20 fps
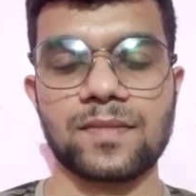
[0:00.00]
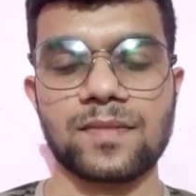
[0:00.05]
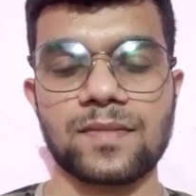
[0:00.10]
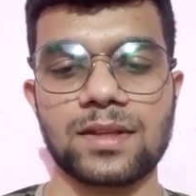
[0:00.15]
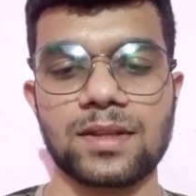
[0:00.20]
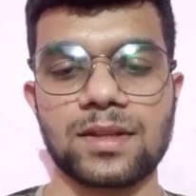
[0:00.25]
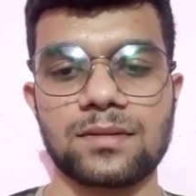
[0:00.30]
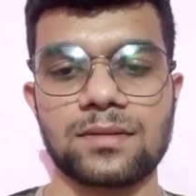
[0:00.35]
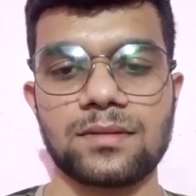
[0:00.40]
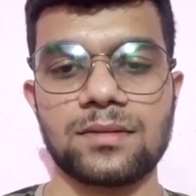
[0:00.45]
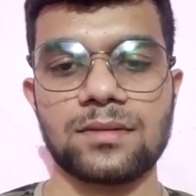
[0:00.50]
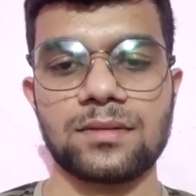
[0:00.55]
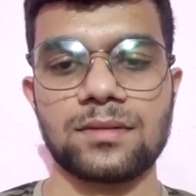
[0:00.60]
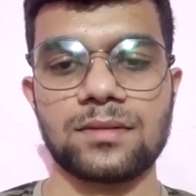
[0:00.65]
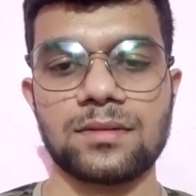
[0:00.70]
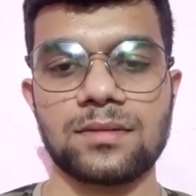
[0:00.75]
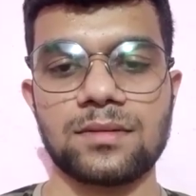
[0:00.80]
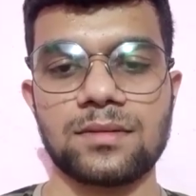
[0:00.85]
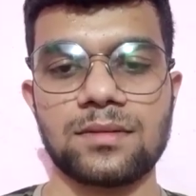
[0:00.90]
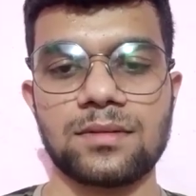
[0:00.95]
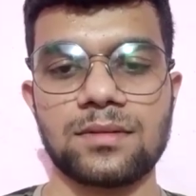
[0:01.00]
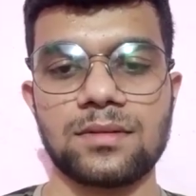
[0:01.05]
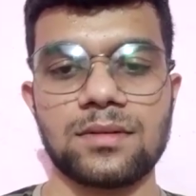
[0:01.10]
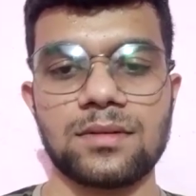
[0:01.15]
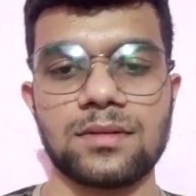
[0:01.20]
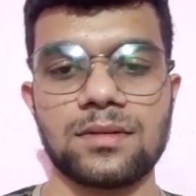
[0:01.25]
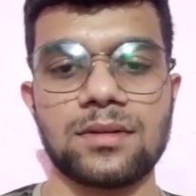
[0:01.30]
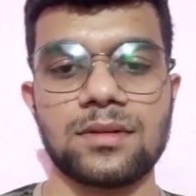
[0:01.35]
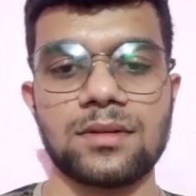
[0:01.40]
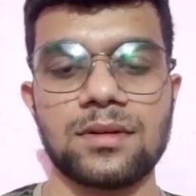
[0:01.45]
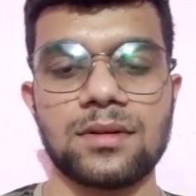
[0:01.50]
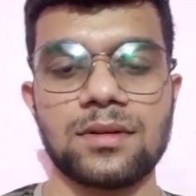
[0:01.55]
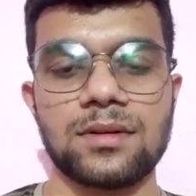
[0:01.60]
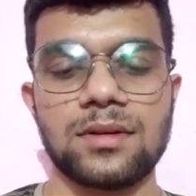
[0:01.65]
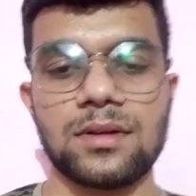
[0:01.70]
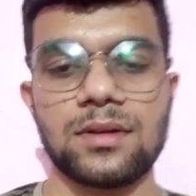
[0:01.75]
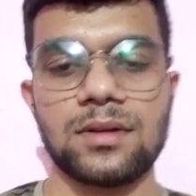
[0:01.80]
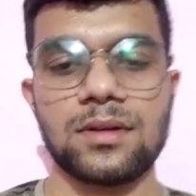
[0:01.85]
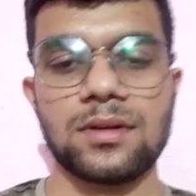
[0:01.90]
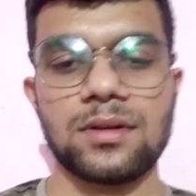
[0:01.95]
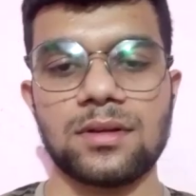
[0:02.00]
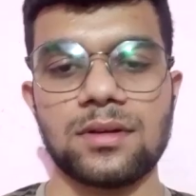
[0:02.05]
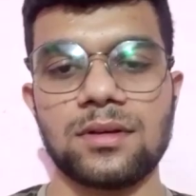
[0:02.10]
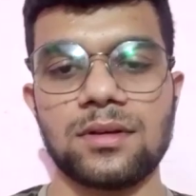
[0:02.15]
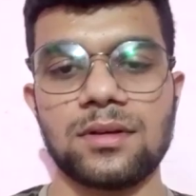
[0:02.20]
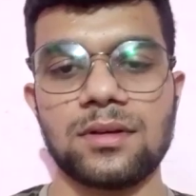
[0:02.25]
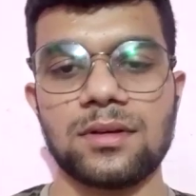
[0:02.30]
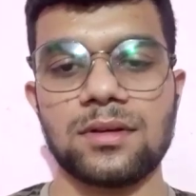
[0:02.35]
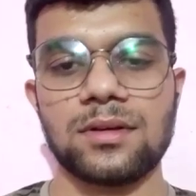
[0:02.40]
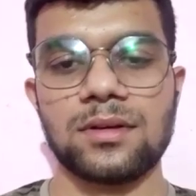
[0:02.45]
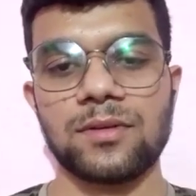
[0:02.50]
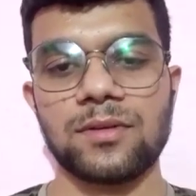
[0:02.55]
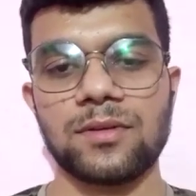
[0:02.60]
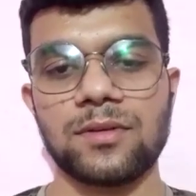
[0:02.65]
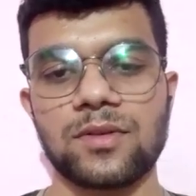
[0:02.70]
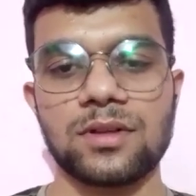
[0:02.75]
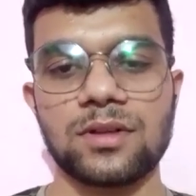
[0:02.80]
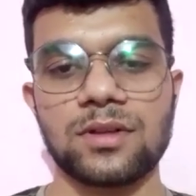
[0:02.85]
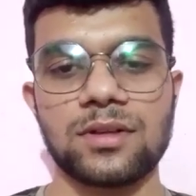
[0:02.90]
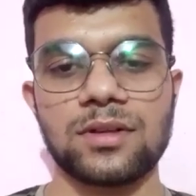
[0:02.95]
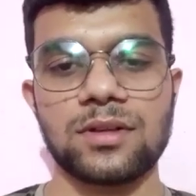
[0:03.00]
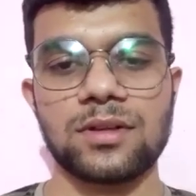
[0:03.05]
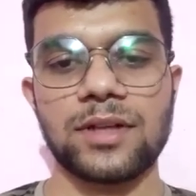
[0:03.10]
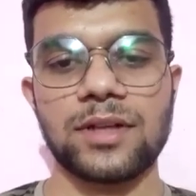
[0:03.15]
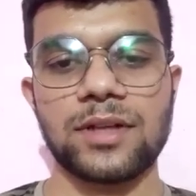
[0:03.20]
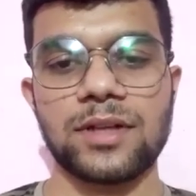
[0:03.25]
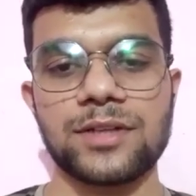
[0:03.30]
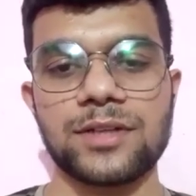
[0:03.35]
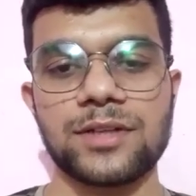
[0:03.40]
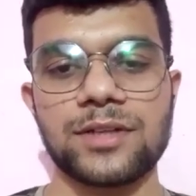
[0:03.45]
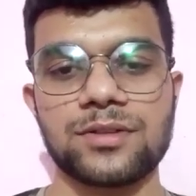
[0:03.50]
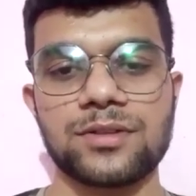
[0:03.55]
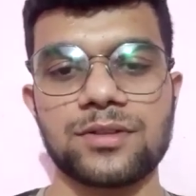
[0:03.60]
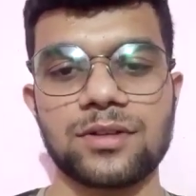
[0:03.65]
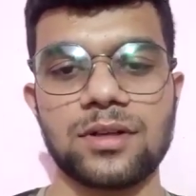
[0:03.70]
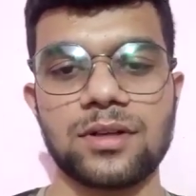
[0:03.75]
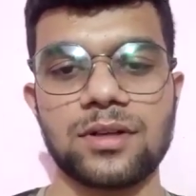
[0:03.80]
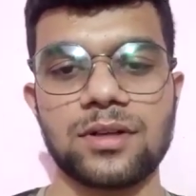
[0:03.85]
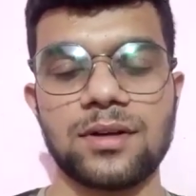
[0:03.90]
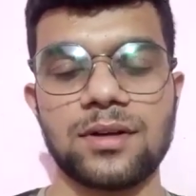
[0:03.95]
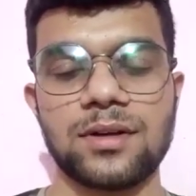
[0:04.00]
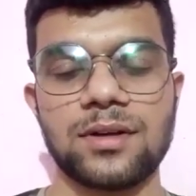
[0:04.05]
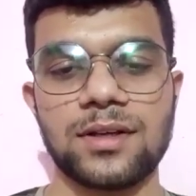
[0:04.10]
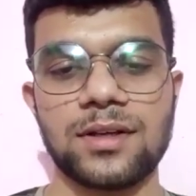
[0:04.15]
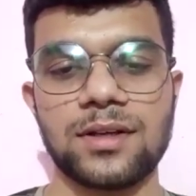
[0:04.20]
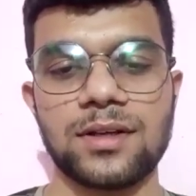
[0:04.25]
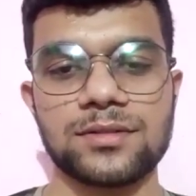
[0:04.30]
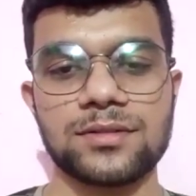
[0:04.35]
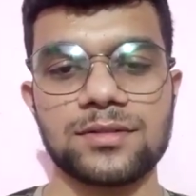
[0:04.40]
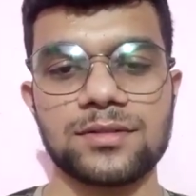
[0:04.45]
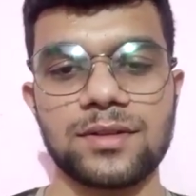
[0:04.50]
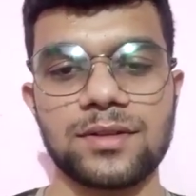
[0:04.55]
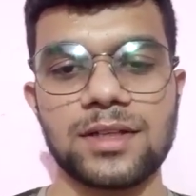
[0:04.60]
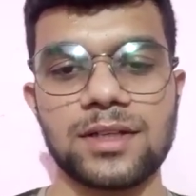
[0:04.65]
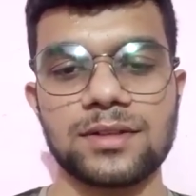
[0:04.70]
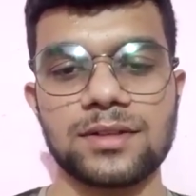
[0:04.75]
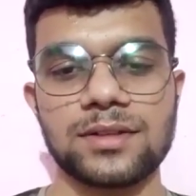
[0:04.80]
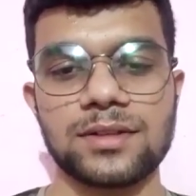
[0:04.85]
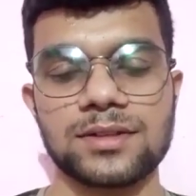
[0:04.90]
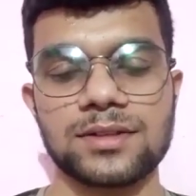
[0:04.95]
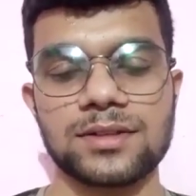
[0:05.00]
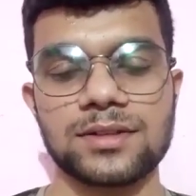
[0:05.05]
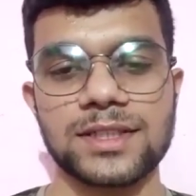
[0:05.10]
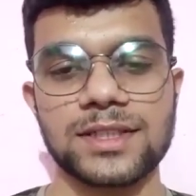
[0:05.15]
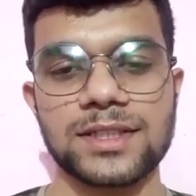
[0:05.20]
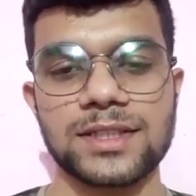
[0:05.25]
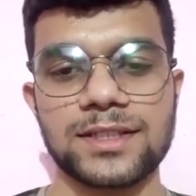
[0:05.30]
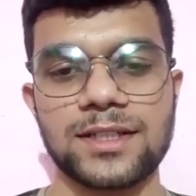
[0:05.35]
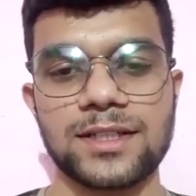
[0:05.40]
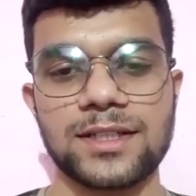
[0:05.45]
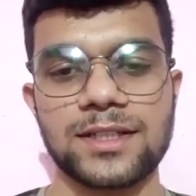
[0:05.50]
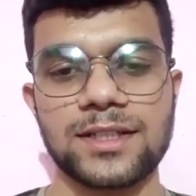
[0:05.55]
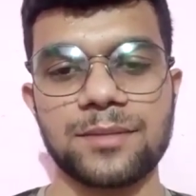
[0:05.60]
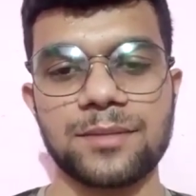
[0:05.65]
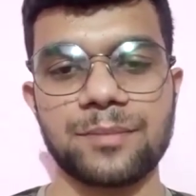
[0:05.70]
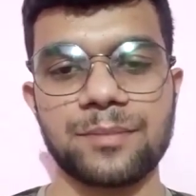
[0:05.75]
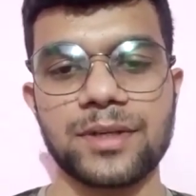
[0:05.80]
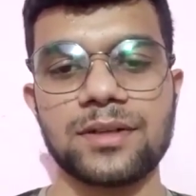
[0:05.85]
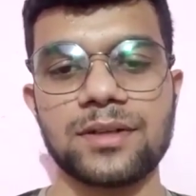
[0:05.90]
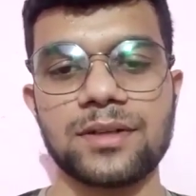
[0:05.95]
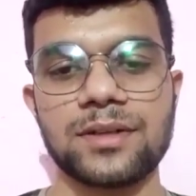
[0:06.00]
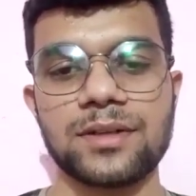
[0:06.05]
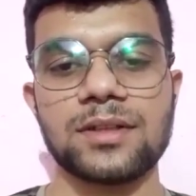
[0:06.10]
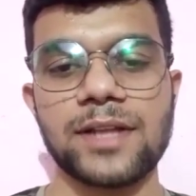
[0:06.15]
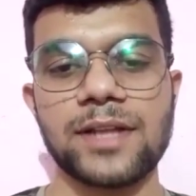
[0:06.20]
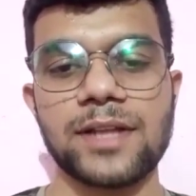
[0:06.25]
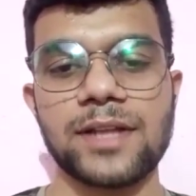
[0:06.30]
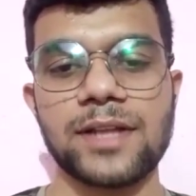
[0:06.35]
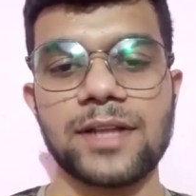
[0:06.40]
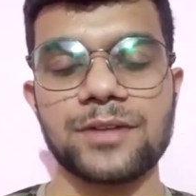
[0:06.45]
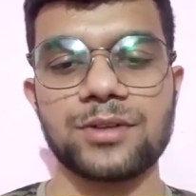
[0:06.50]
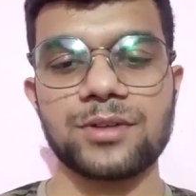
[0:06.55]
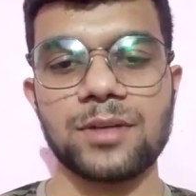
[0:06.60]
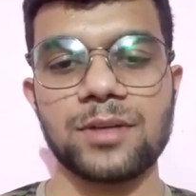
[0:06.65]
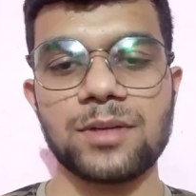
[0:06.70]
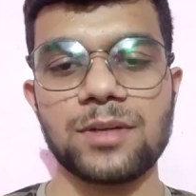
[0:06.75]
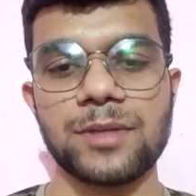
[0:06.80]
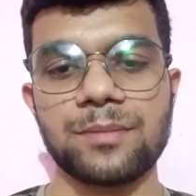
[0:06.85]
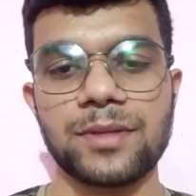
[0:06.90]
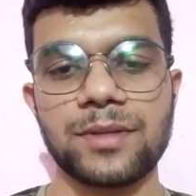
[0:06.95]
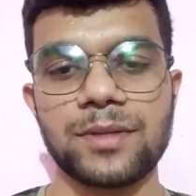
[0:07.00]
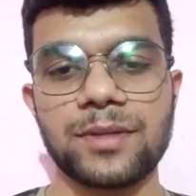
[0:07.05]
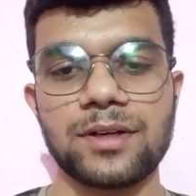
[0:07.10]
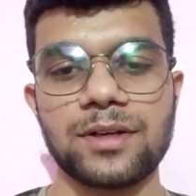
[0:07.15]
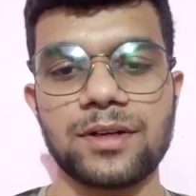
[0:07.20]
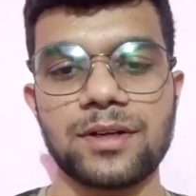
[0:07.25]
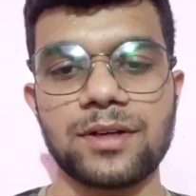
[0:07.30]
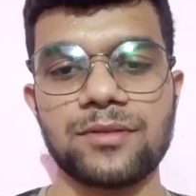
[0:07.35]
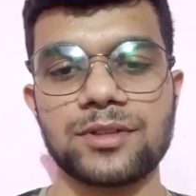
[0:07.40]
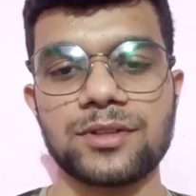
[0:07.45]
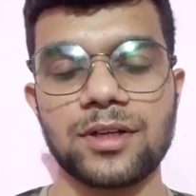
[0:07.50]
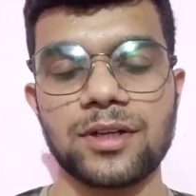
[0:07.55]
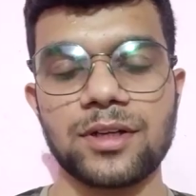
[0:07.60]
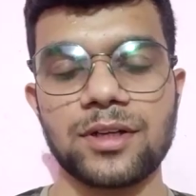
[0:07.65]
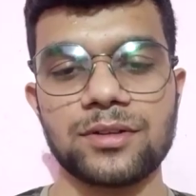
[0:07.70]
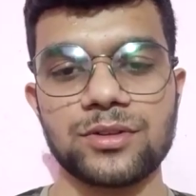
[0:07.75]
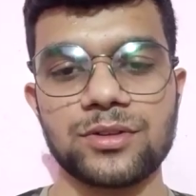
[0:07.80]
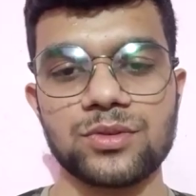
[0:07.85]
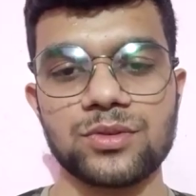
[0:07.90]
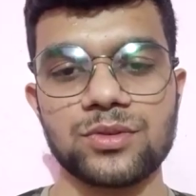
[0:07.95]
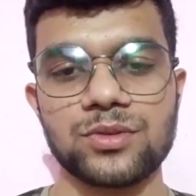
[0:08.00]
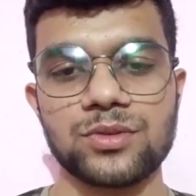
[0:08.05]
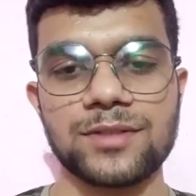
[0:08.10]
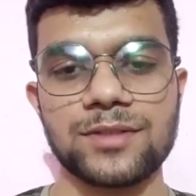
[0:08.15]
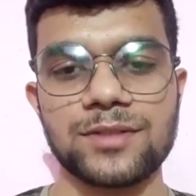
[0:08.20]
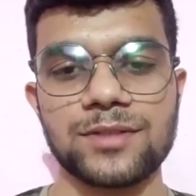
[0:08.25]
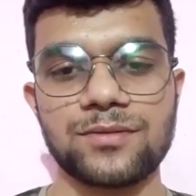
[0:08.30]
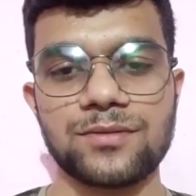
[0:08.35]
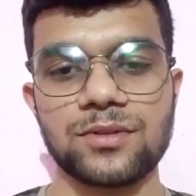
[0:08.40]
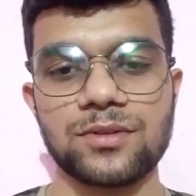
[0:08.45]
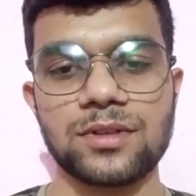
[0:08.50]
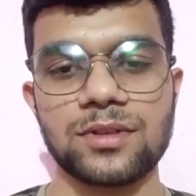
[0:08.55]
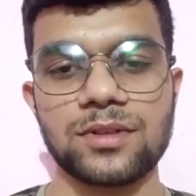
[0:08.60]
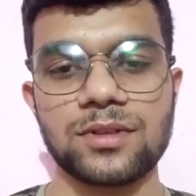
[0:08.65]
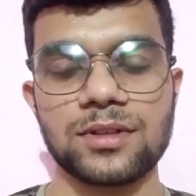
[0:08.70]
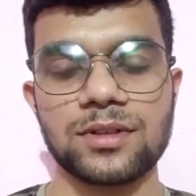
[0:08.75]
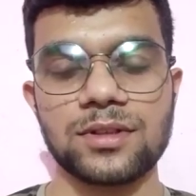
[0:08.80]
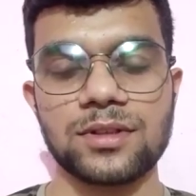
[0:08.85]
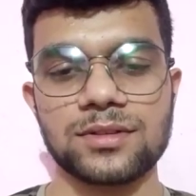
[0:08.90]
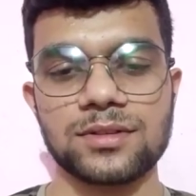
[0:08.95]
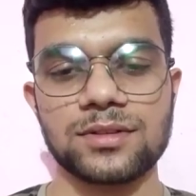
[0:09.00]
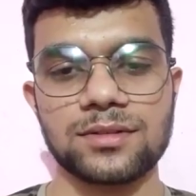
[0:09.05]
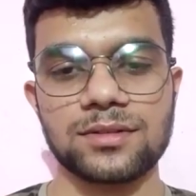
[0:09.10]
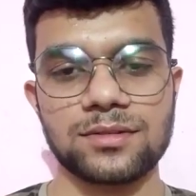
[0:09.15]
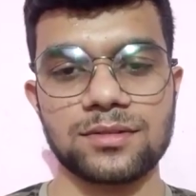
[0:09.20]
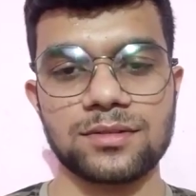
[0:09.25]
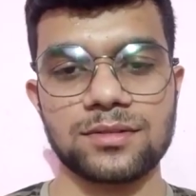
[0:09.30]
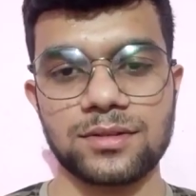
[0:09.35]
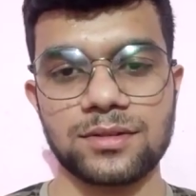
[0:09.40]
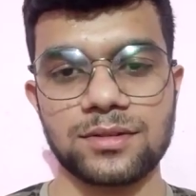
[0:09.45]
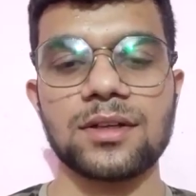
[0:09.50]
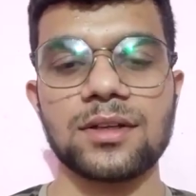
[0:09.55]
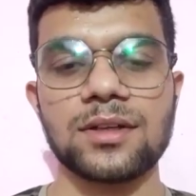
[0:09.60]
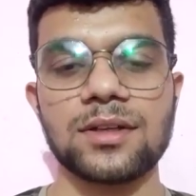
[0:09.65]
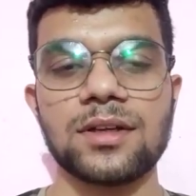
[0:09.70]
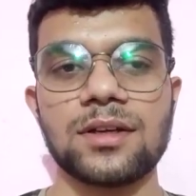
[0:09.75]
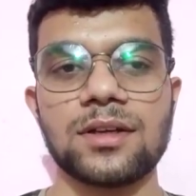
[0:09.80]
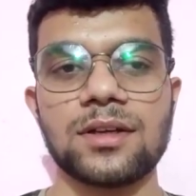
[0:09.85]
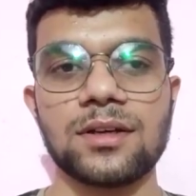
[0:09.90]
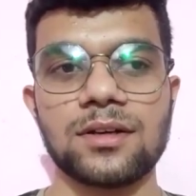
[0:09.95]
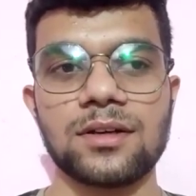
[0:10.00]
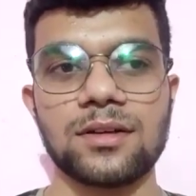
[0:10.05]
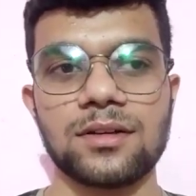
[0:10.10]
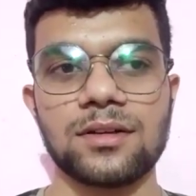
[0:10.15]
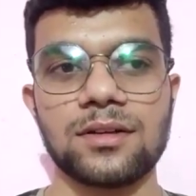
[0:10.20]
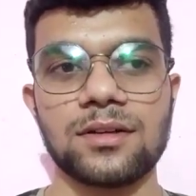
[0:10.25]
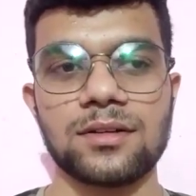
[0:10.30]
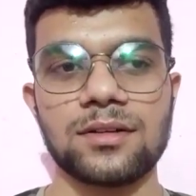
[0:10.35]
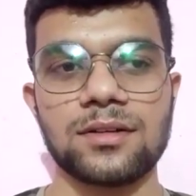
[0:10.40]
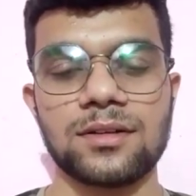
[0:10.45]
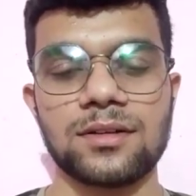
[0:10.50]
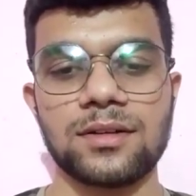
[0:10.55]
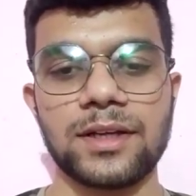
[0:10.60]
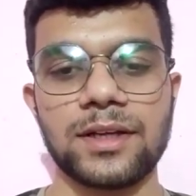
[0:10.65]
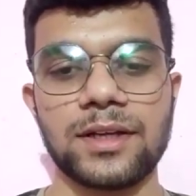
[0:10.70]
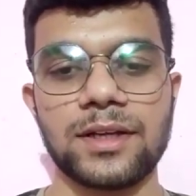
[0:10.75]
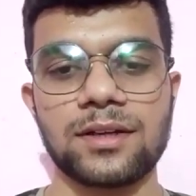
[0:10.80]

The natural pigments which are used in food technology is like a chlorophyll, anthocyanin, etc., which is mainly a